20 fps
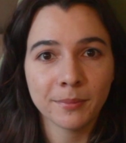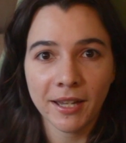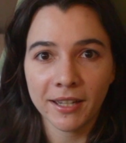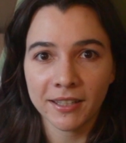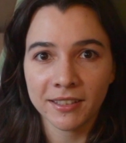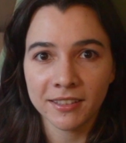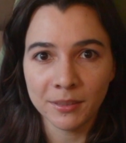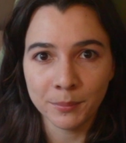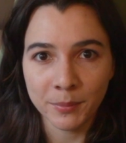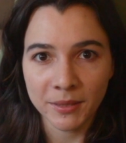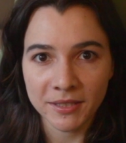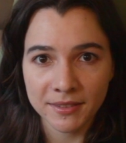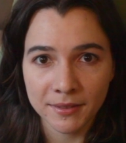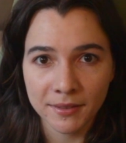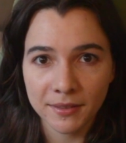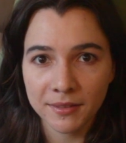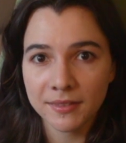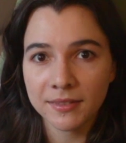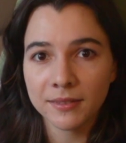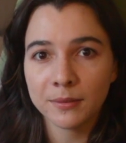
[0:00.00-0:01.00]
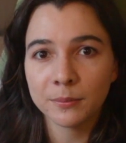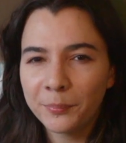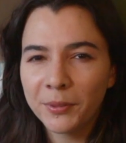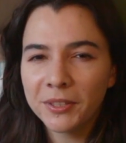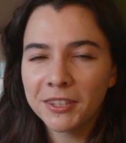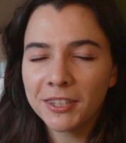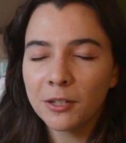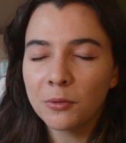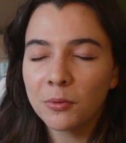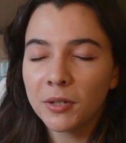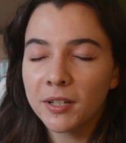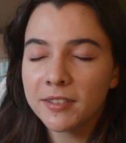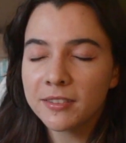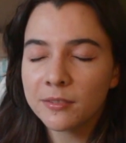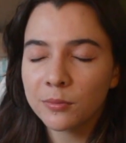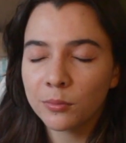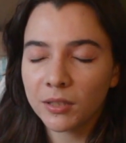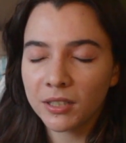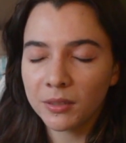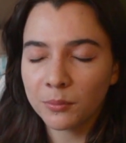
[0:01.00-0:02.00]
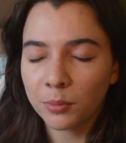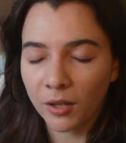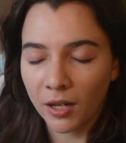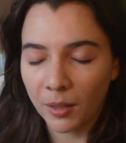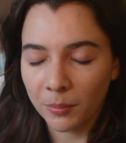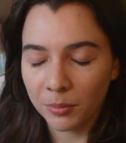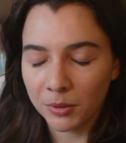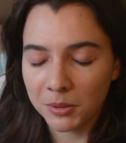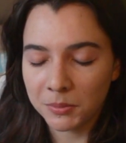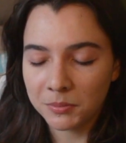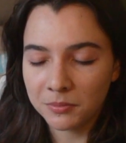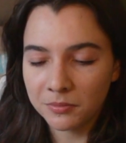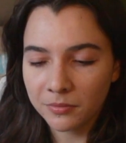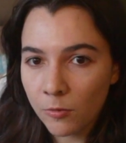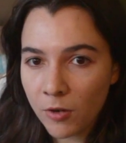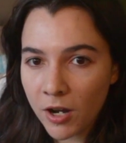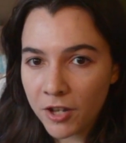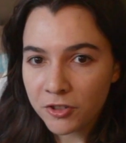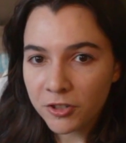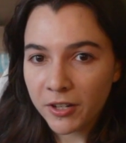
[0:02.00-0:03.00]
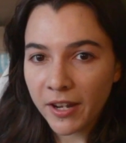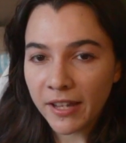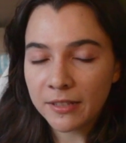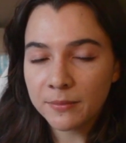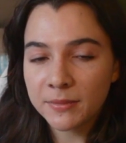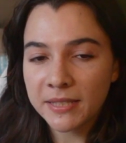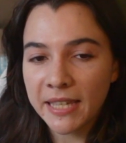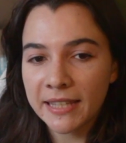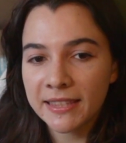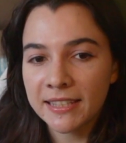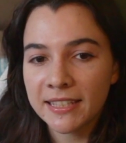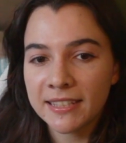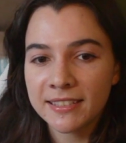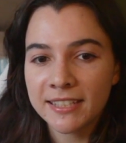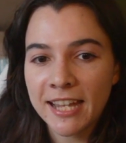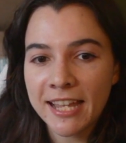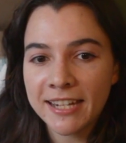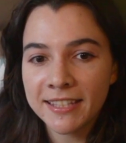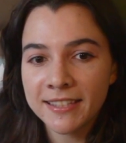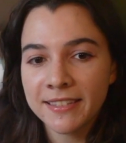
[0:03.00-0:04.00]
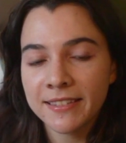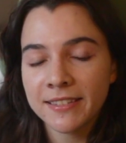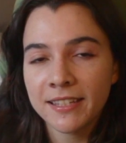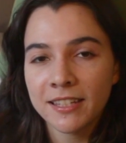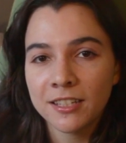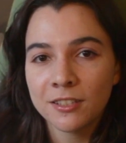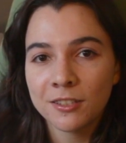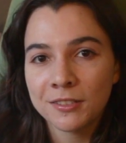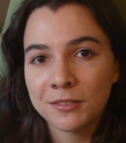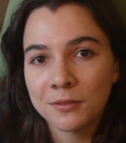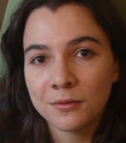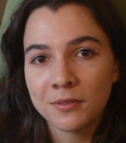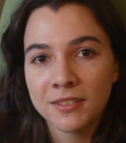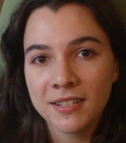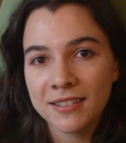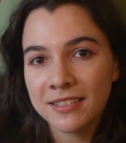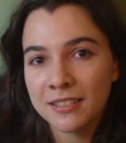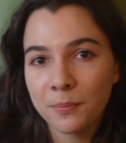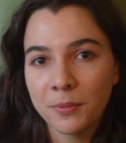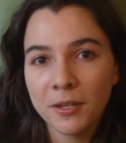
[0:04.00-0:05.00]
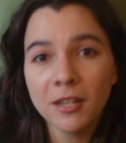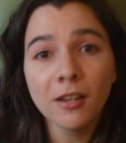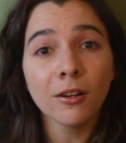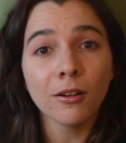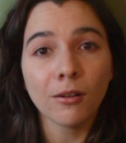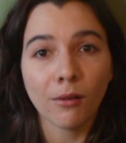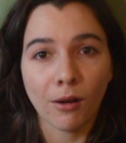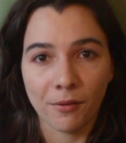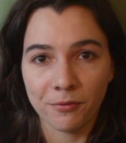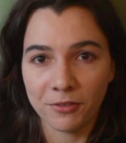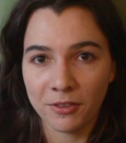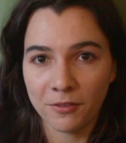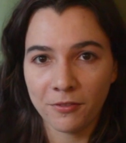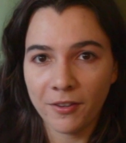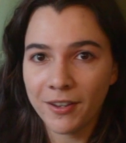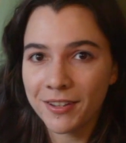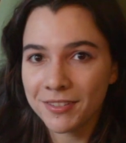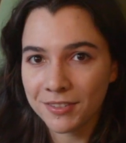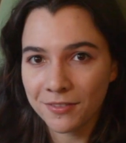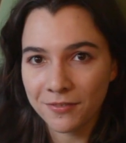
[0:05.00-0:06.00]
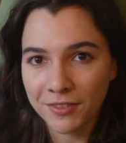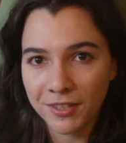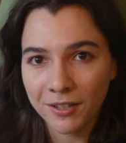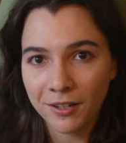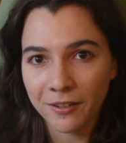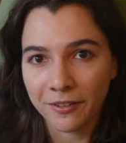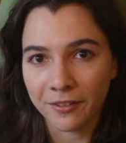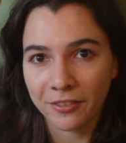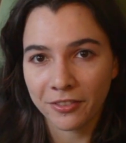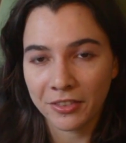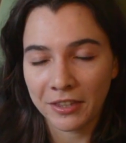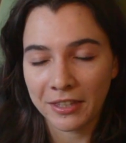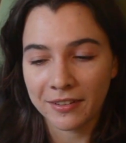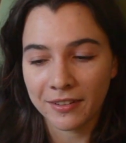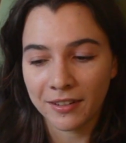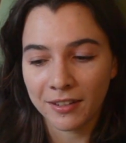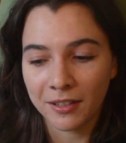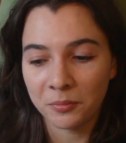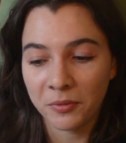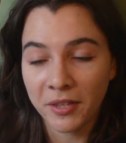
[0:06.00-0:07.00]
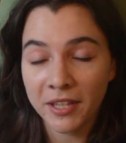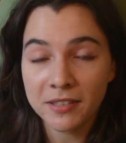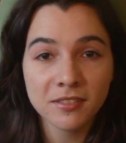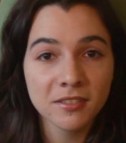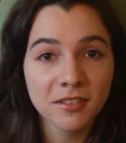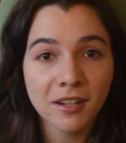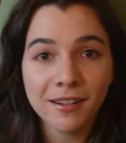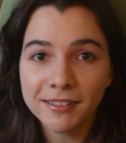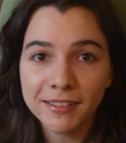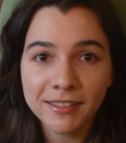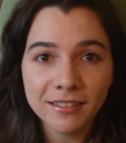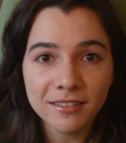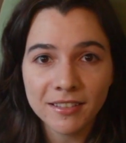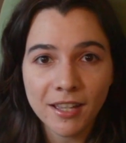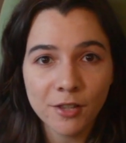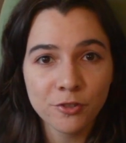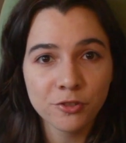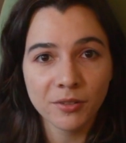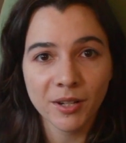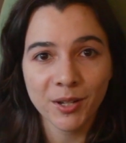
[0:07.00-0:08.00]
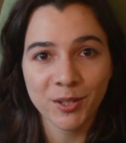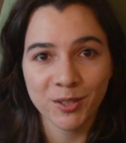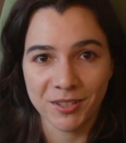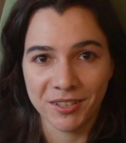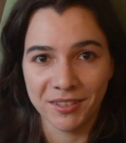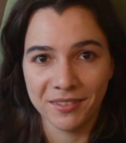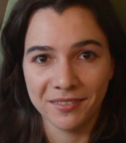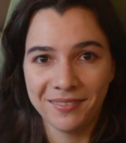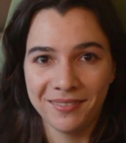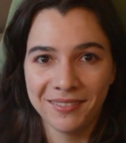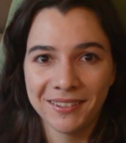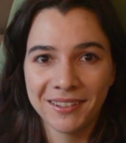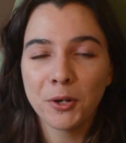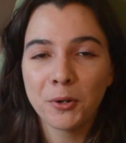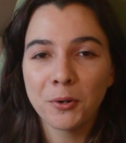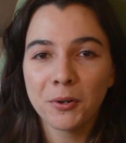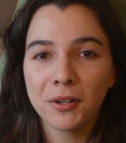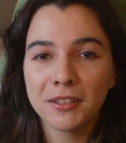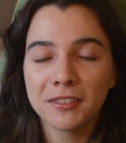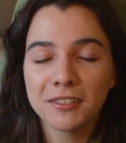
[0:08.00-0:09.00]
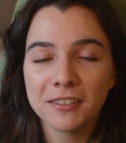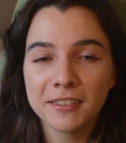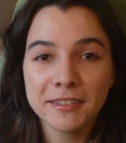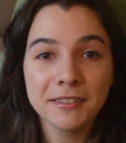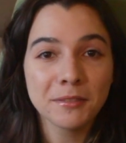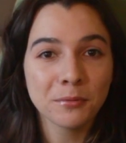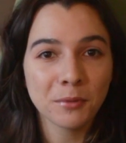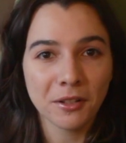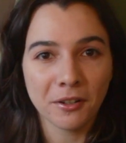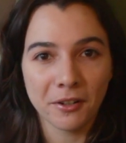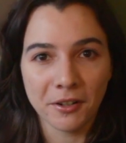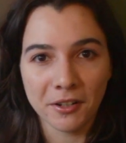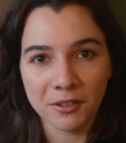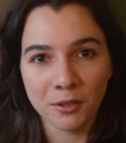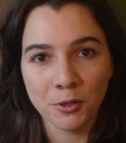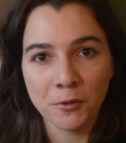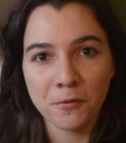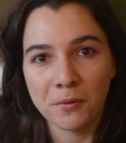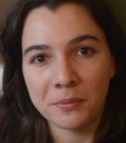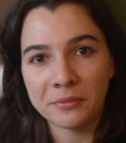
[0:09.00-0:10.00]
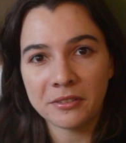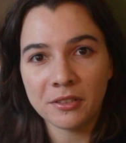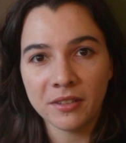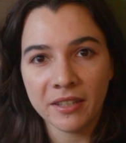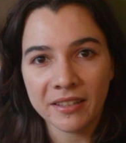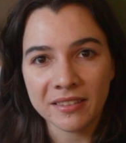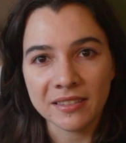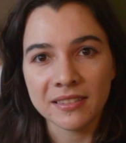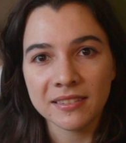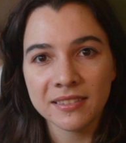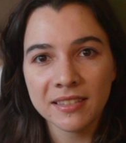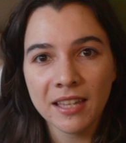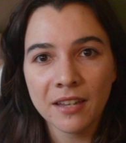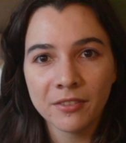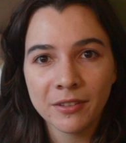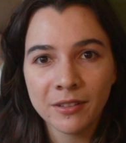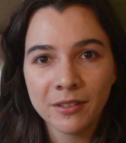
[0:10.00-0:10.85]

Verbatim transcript: back in the business. But there was one problem. Roger Adams had this tendency to disappear off the face of the earth, and uh, that's not an exaggeration. According to this one article from two thousand seven,